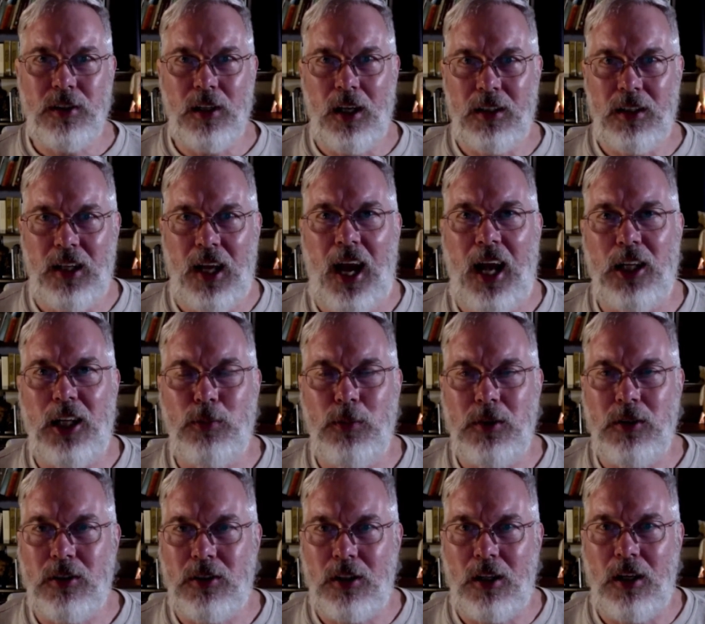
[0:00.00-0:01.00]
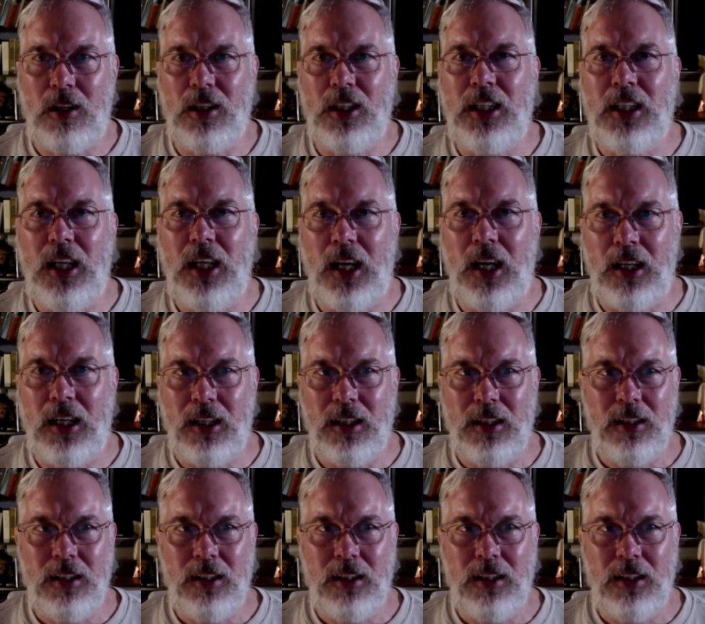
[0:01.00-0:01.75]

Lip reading: attachment, just clinging,